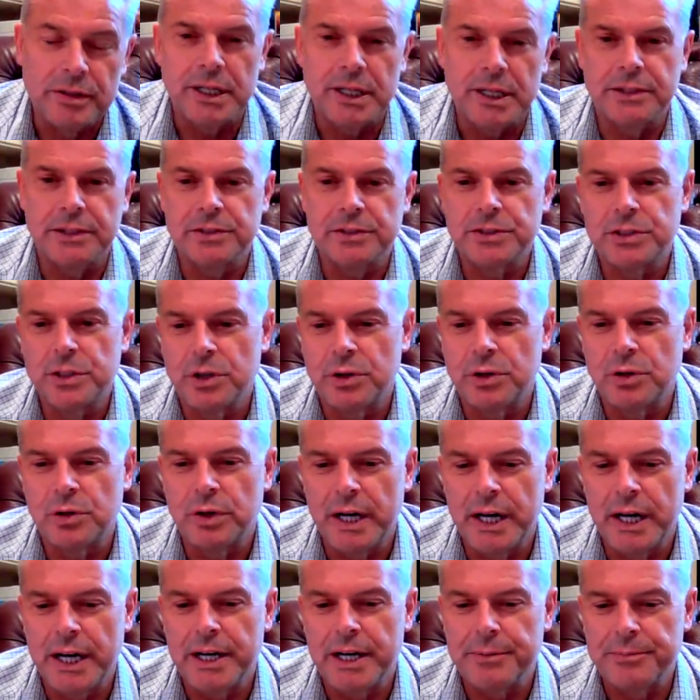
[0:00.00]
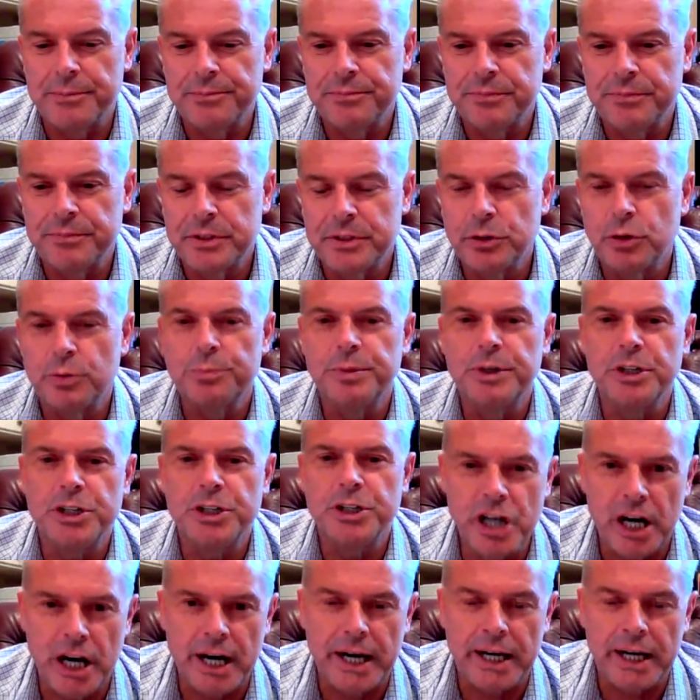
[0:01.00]
And so don't be
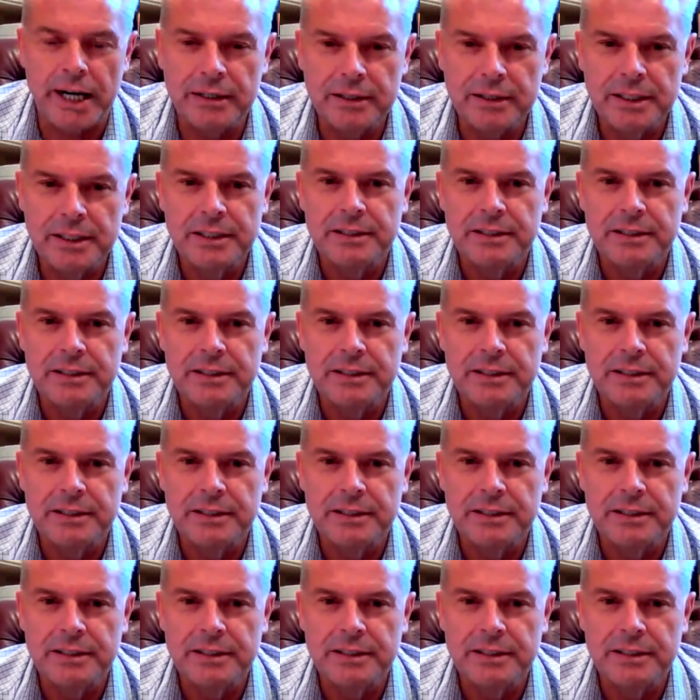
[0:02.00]
shy.